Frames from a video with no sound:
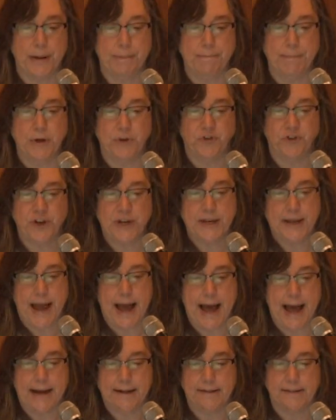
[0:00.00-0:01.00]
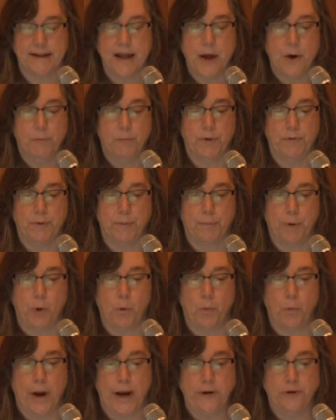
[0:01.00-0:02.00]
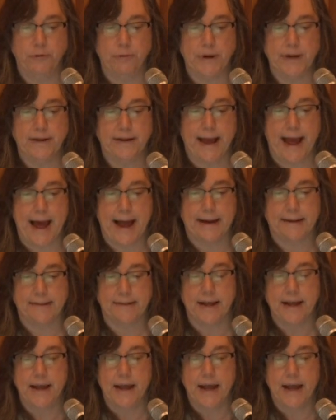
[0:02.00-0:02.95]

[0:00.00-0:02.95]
admission tax, riverboat wagering tax,